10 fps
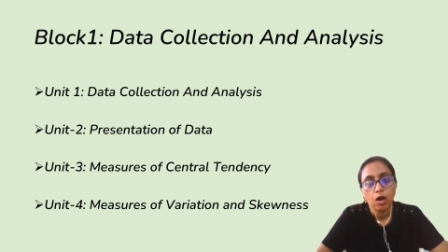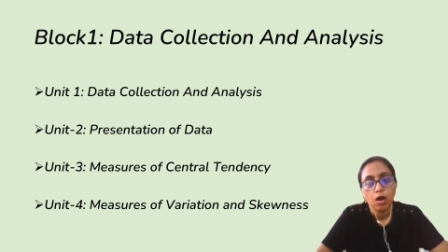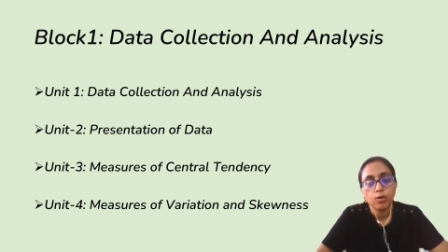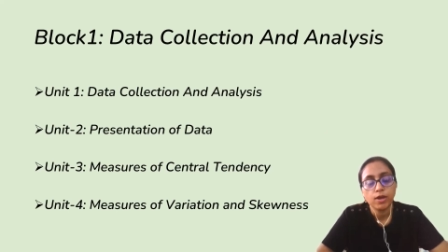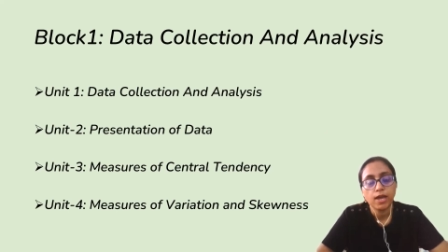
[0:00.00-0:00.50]

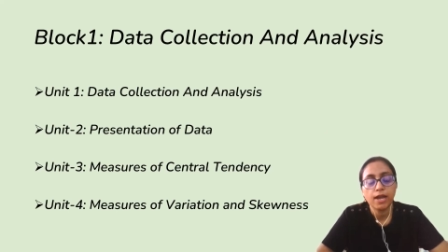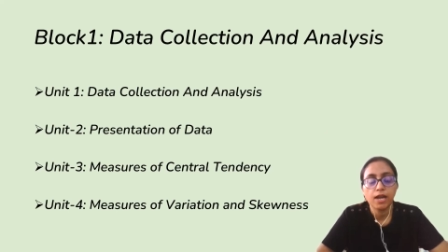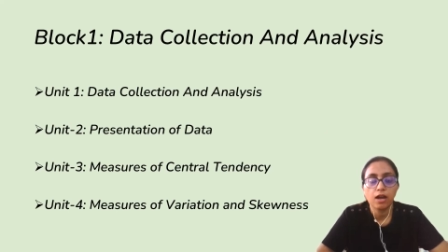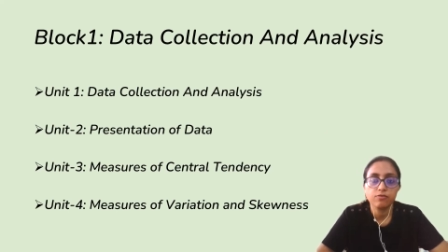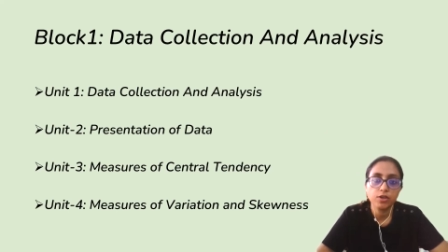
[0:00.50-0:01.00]
Okay, and
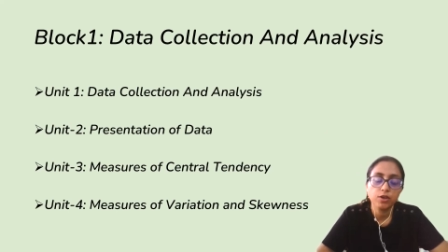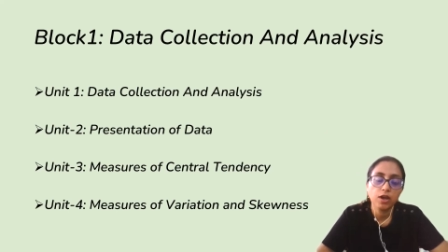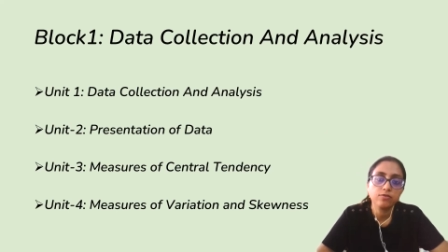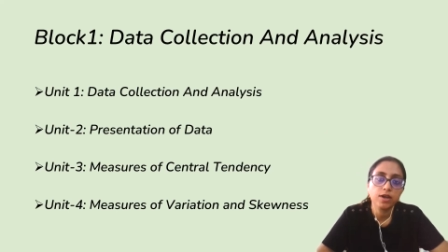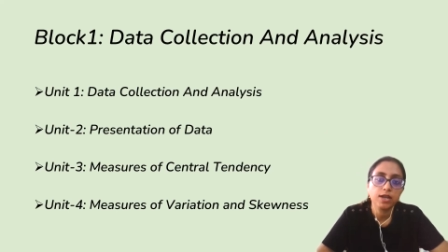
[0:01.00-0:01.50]
after you
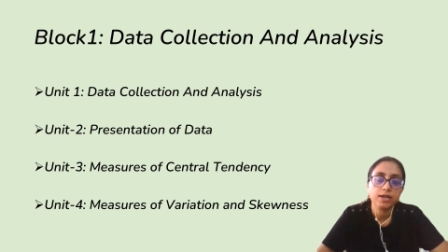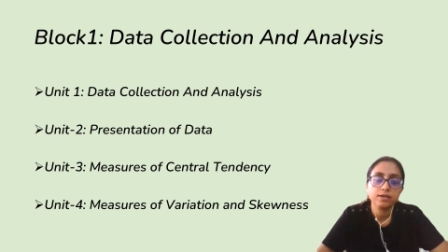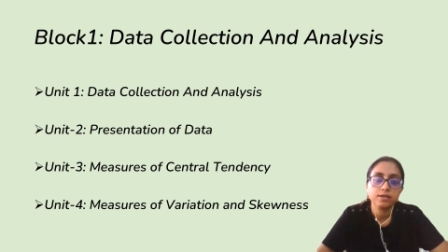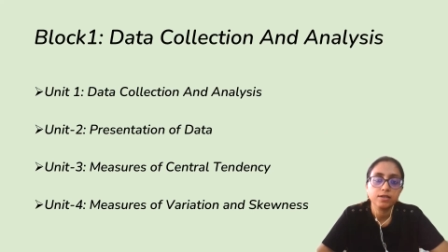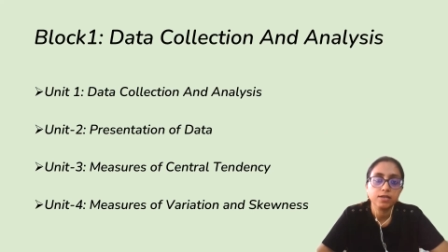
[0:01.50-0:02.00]
have
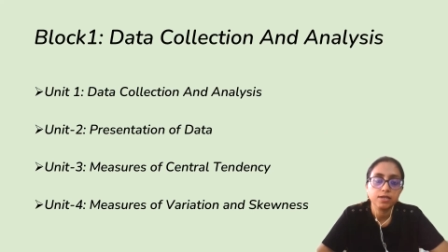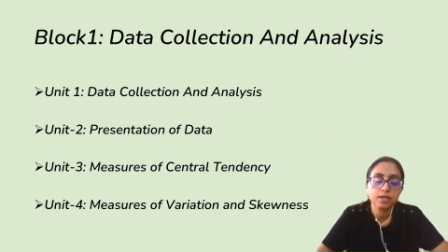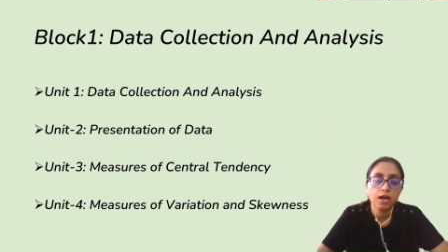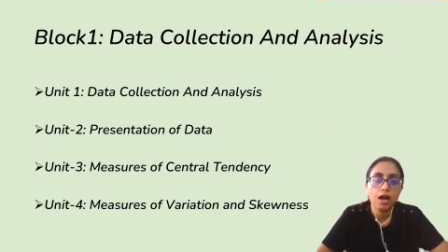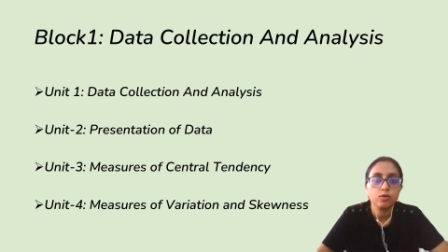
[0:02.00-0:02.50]
collected the
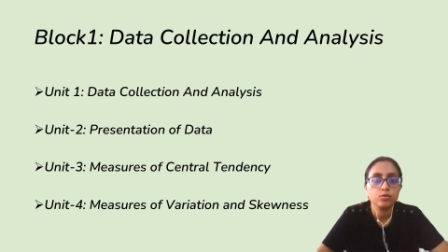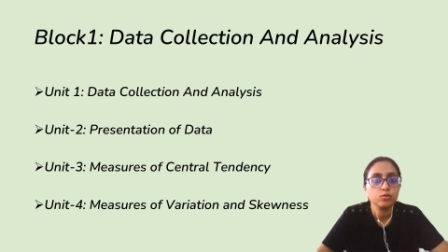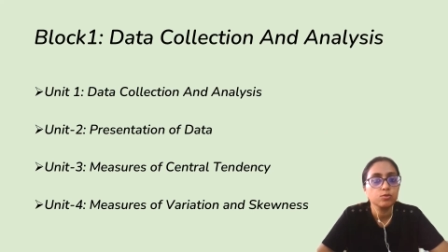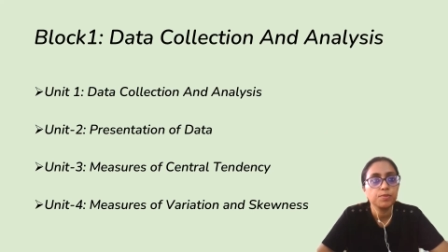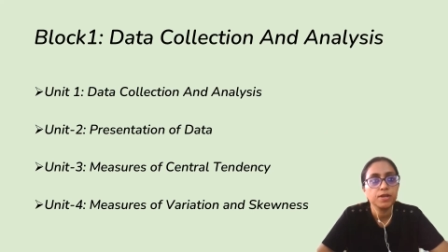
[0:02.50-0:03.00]
data, how
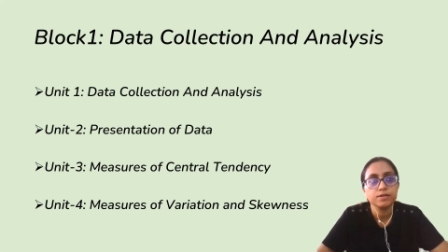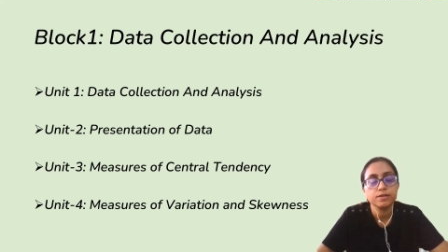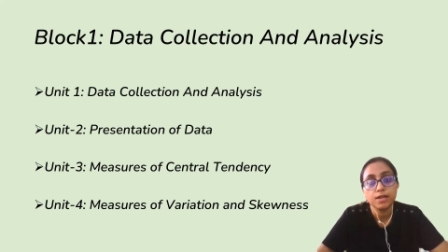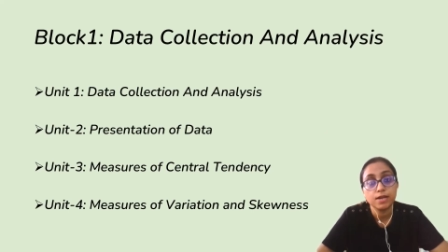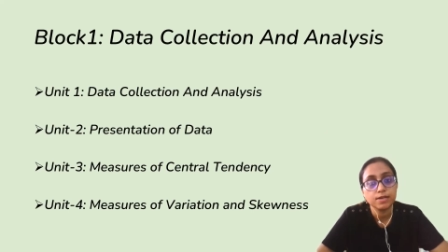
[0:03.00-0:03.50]
to present
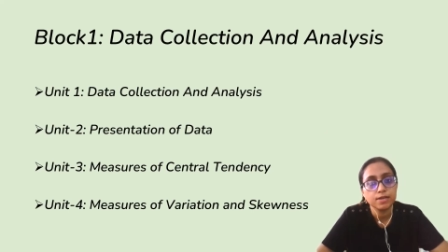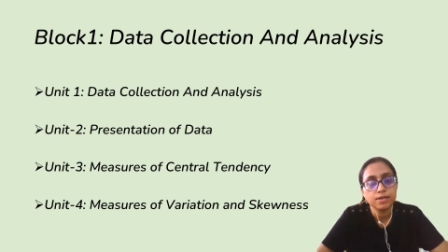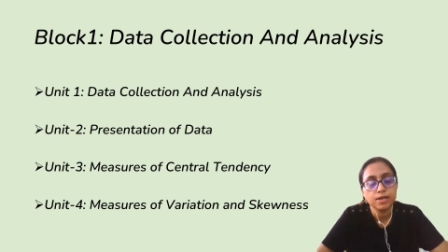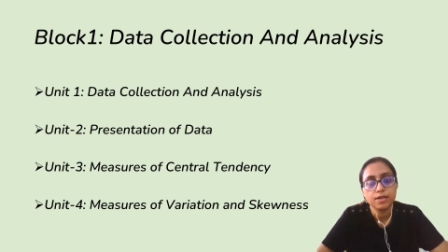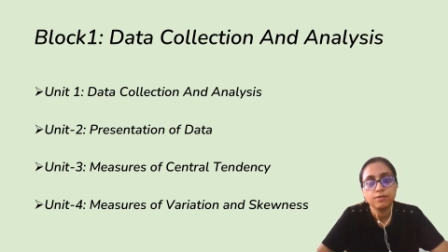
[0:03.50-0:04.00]
that
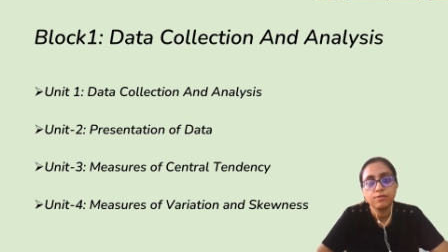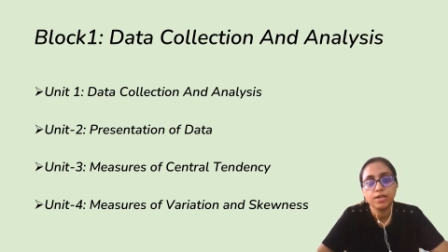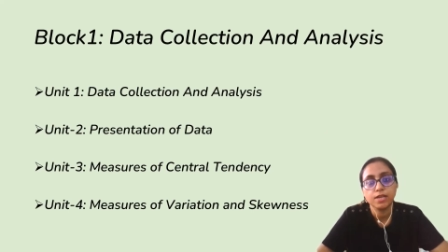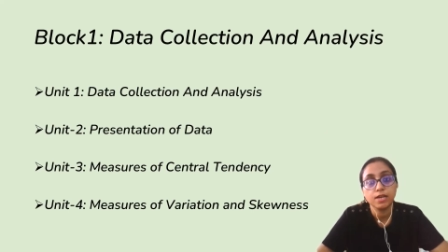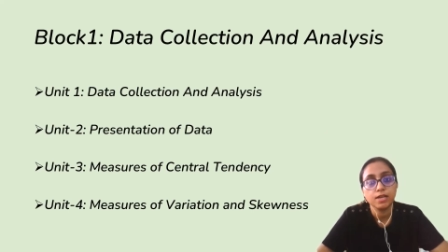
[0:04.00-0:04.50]
data in a
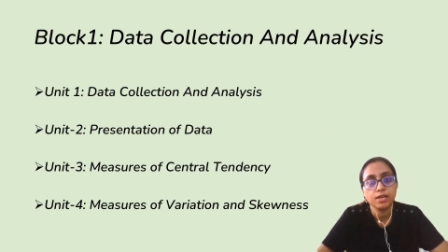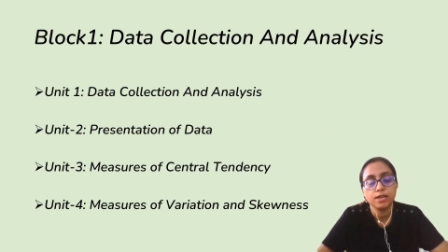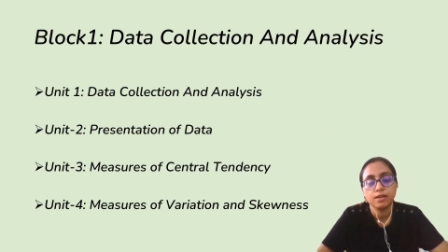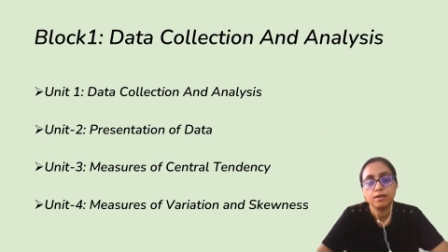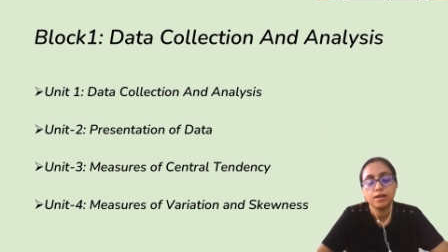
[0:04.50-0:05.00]
very
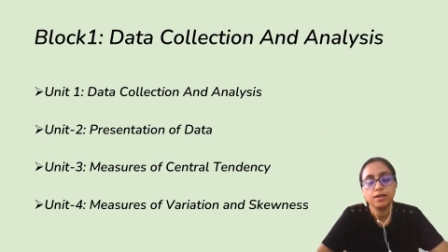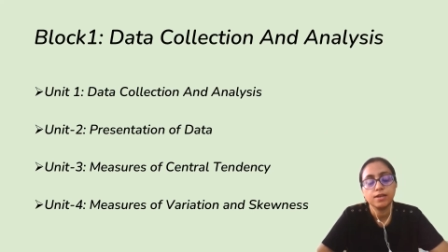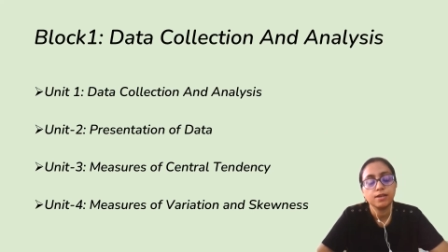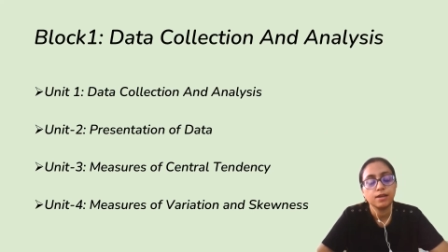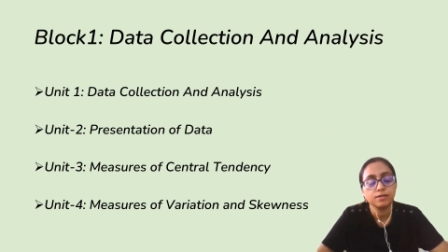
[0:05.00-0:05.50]
clean, in
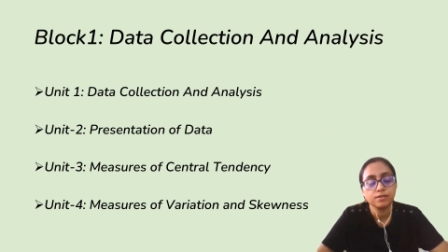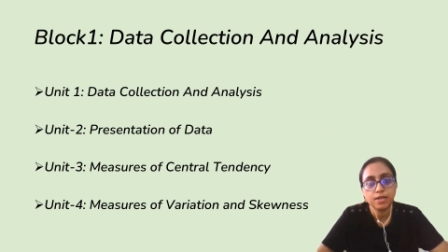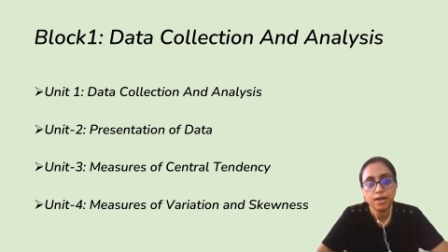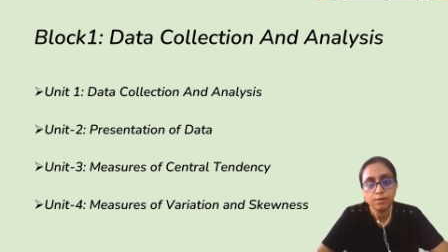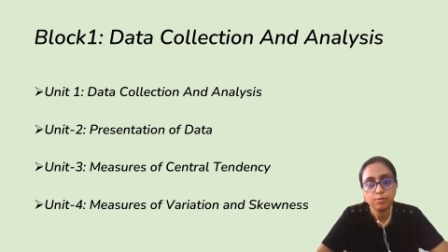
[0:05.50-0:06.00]
an
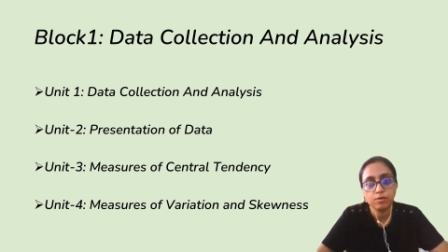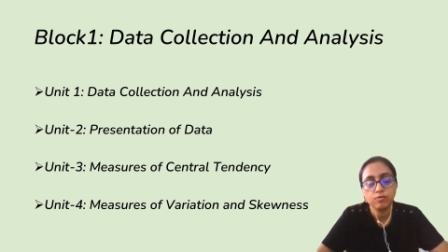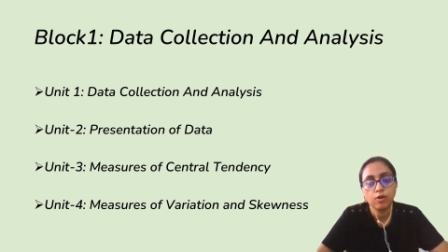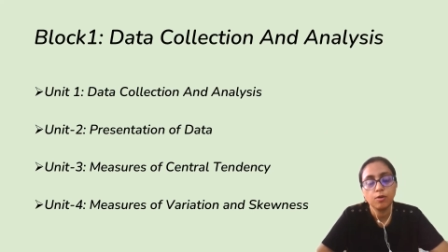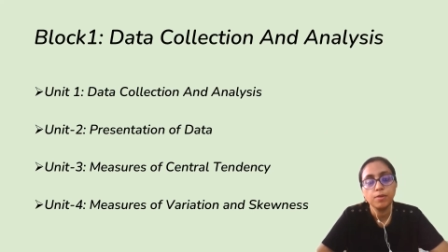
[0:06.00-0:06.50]
understandable
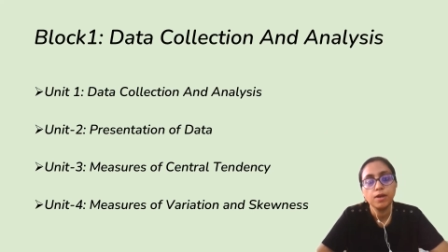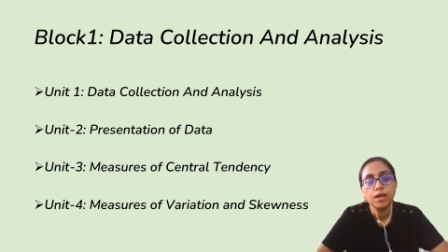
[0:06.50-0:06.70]
form.